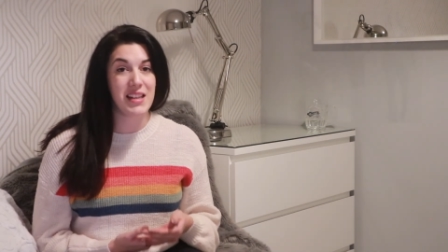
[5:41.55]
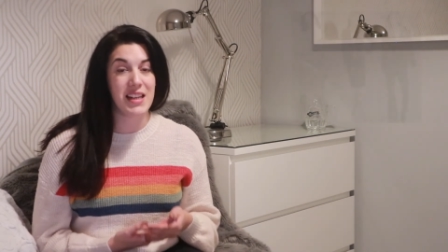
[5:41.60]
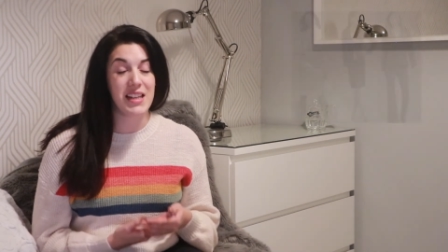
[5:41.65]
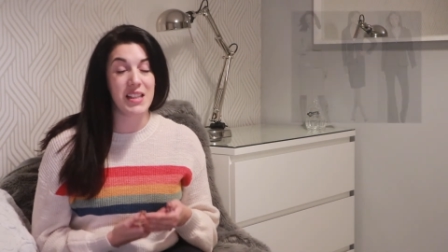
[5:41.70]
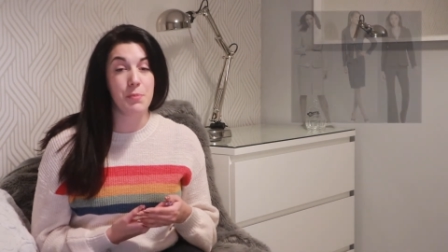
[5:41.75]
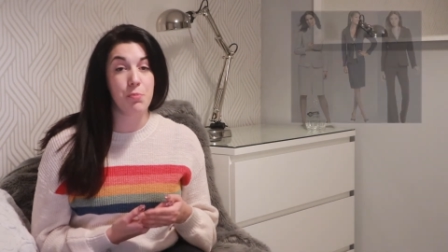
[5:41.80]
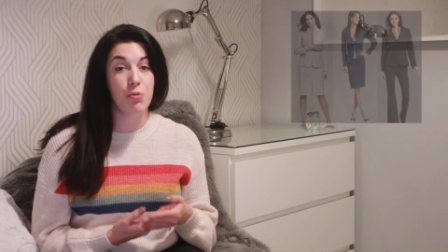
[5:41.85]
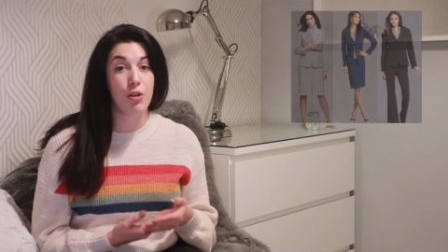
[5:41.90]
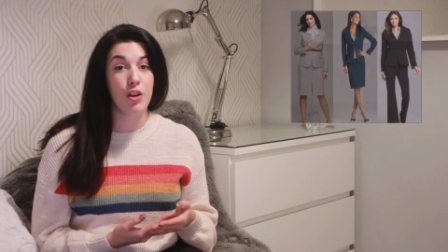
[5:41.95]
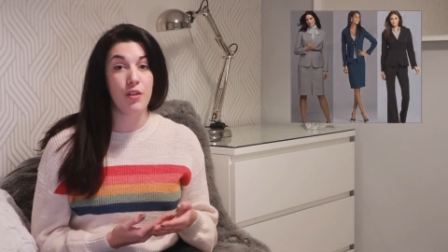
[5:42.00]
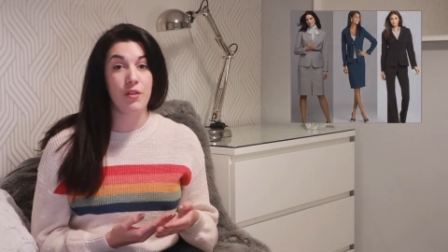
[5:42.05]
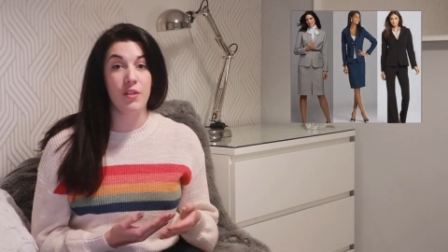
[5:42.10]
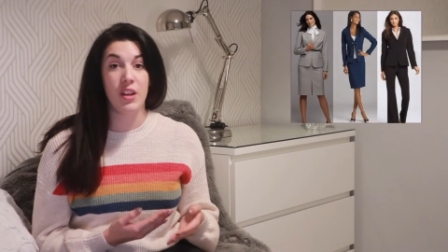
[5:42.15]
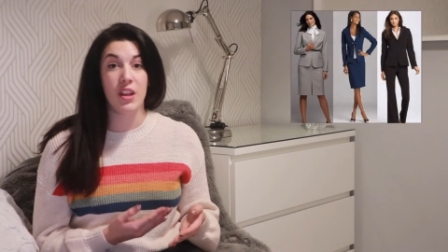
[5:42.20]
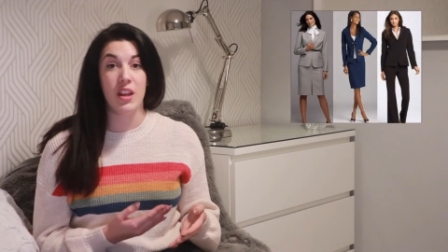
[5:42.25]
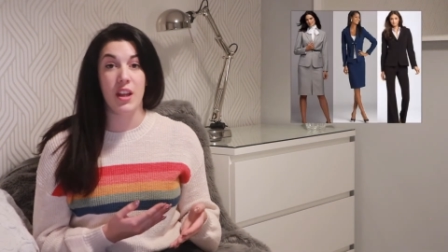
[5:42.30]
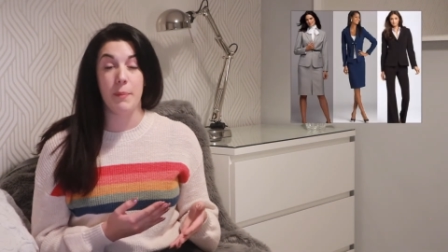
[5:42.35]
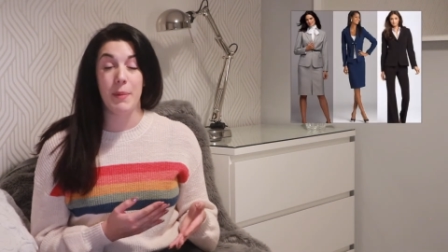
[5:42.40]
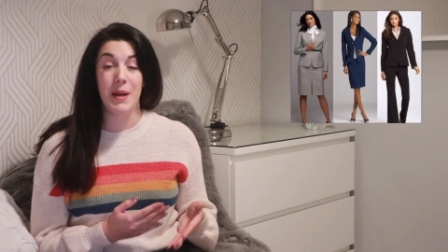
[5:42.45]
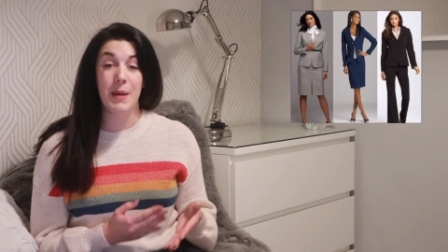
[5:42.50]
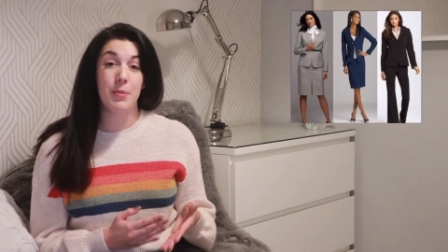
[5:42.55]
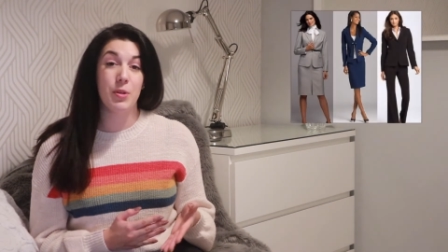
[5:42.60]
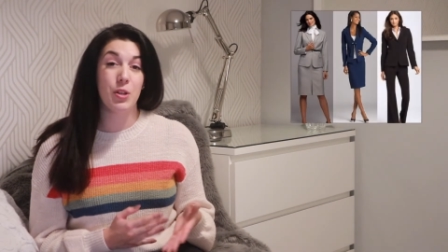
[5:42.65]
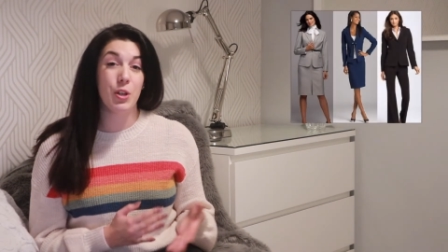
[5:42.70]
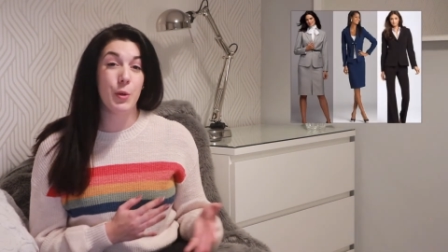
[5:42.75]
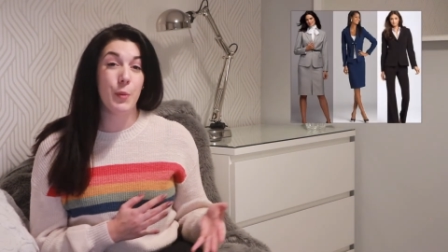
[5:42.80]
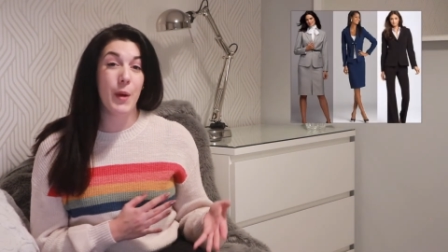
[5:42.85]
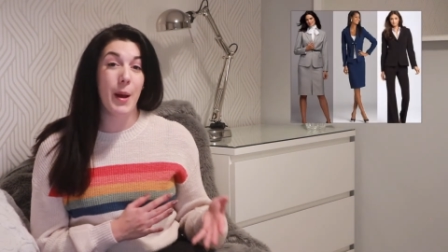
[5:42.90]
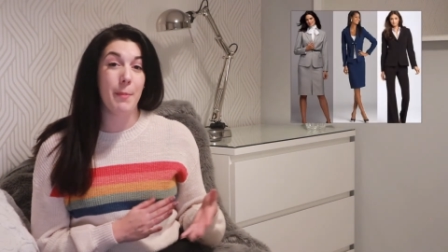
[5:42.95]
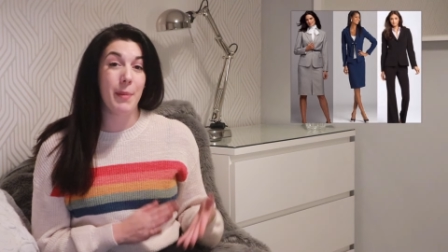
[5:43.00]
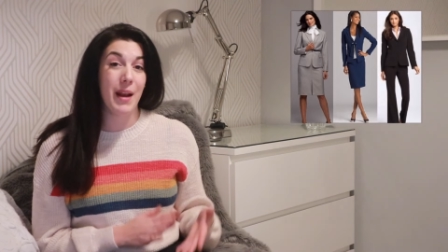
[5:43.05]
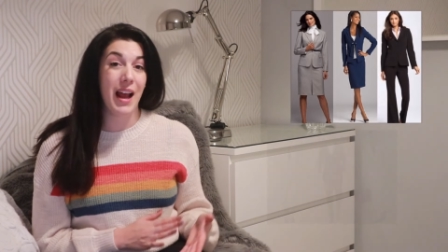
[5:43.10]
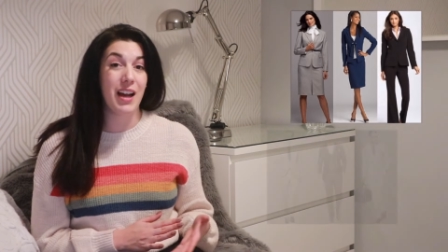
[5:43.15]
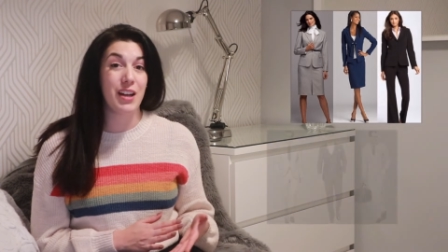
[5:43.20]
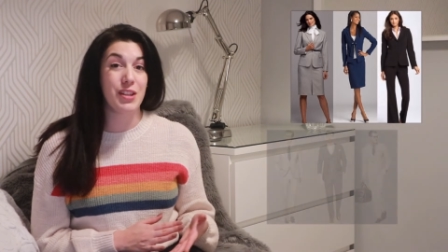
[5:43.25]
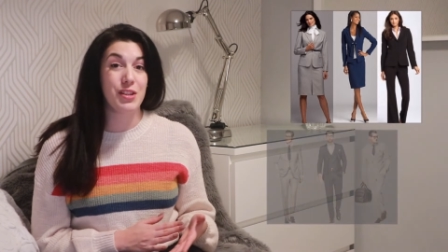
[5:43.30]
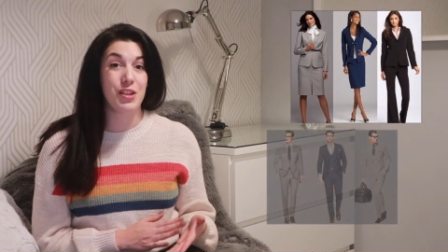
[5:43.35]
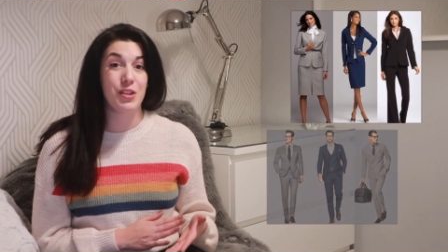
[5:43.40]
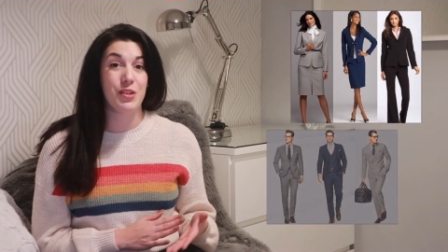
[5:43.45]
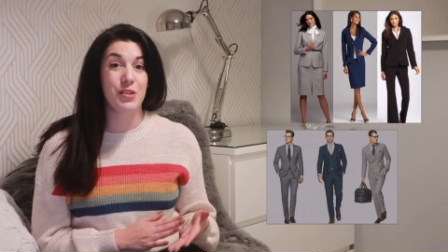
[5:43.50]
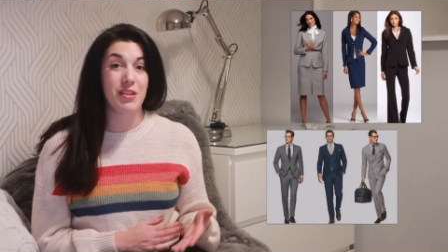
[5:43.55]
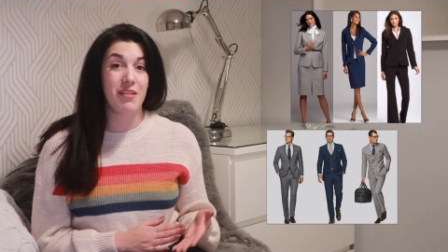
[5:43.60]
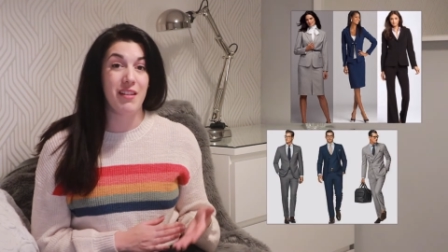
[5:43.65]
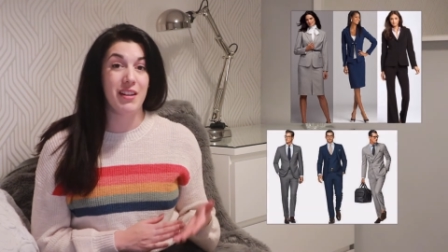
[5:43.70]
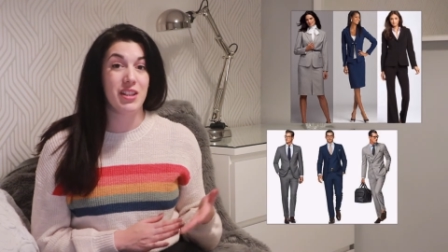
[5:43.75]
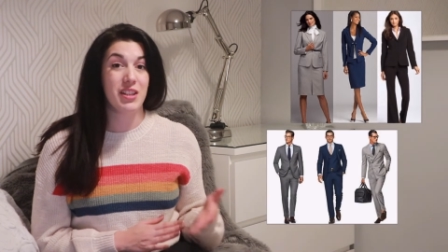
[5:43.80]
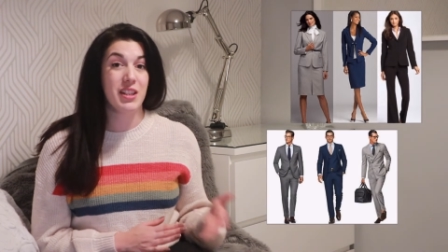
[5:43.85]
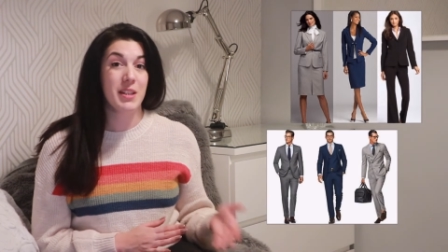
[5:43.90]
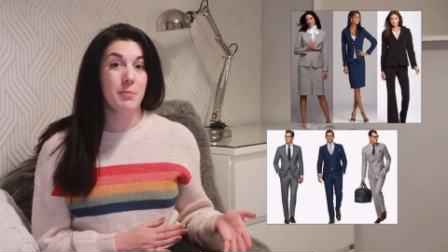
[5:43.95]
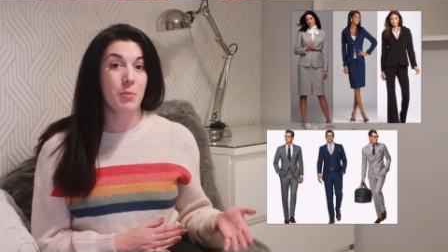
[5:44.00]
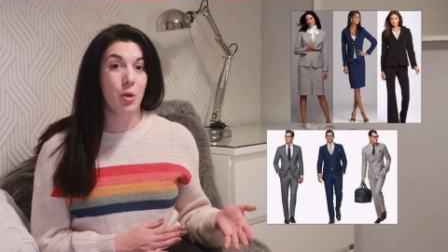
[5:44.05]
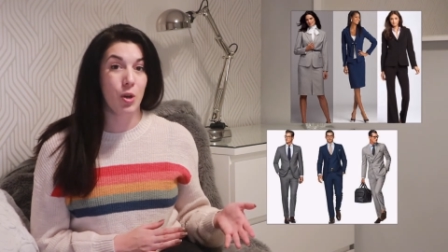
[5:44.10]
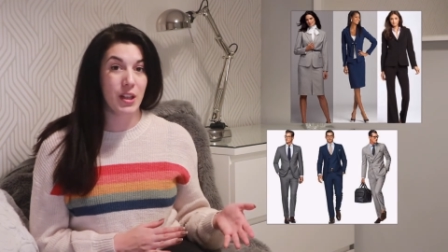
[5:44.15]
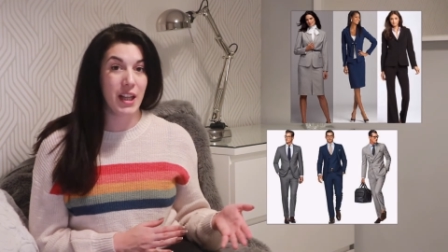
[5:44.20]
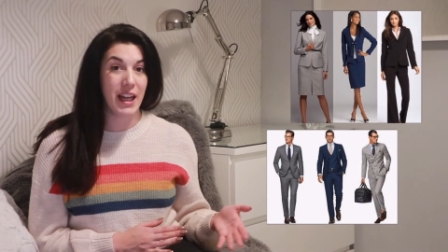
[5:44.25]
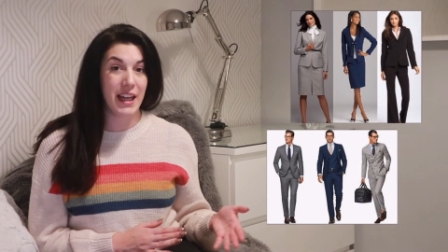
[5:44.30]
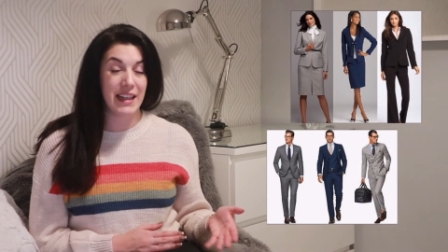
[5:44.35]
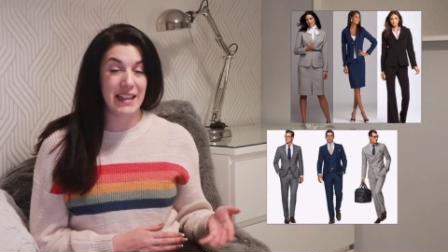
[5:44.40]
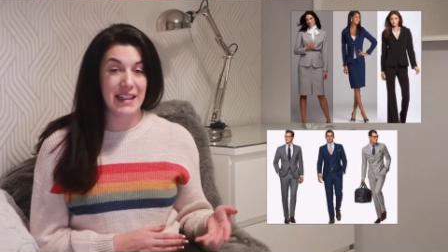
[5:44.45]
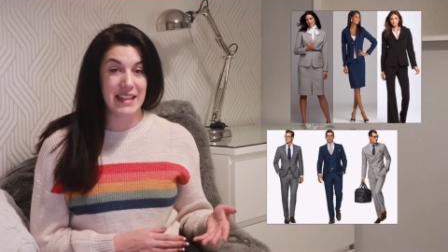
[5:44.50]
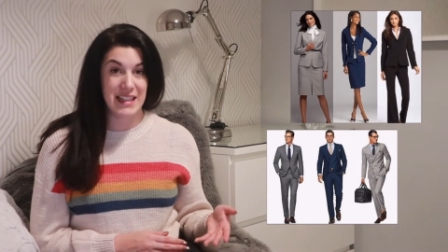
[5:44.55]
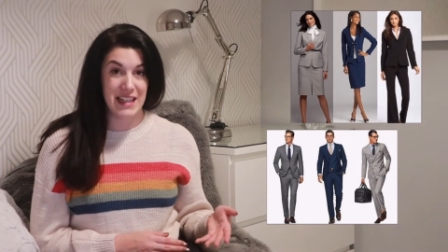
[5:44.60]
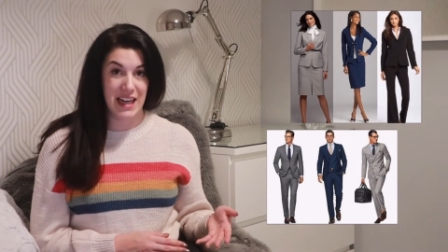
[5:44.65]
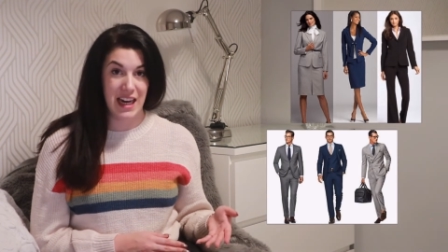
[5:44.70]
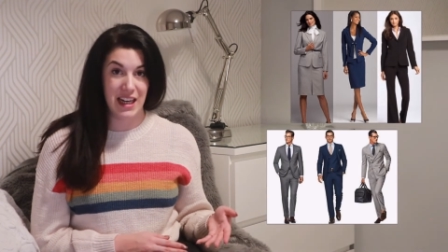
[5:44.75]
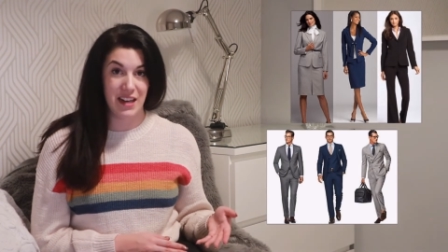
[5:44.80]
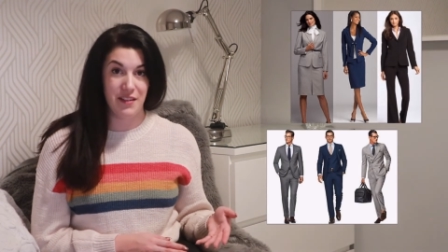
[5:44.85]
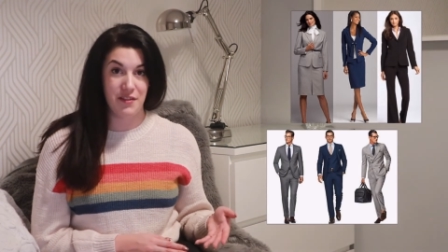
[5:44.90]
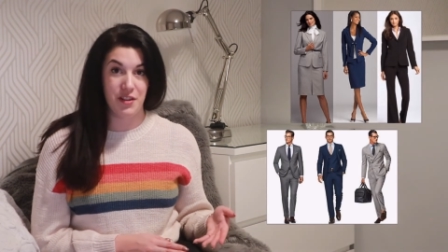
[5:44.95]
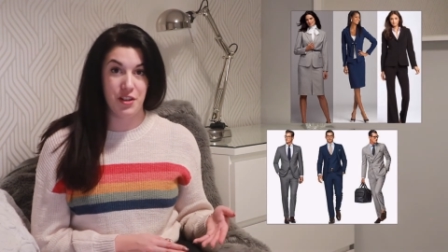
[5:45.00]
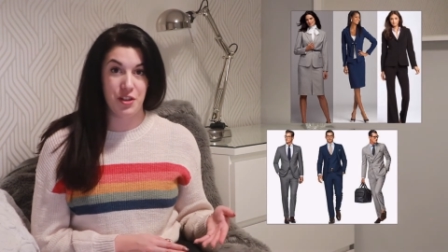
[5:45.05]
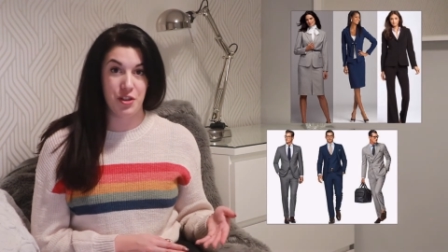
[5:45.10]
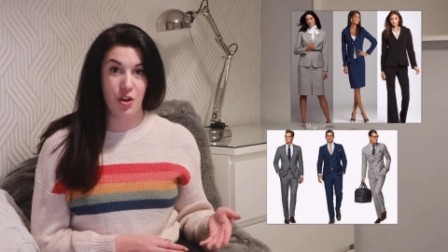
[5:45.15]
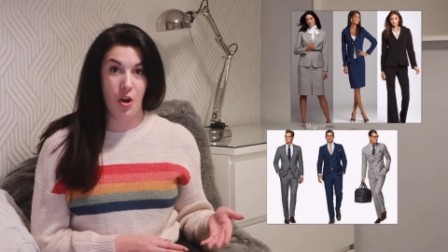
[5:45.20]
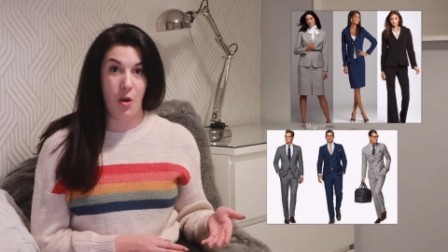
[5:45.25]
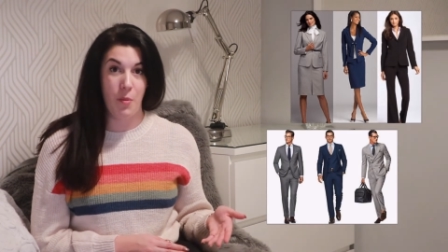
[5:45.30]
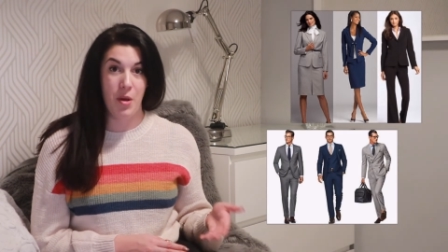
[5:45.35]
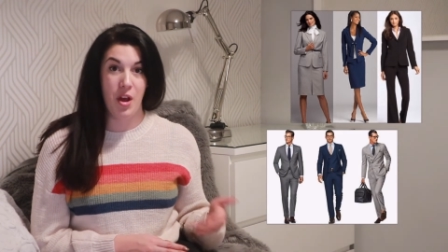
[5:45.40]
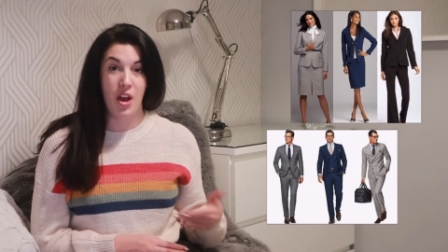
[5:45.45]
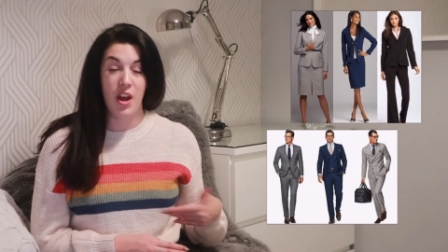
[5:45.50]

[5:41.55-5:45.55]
It's proven that people who wear black suits are actually more likely to get given a job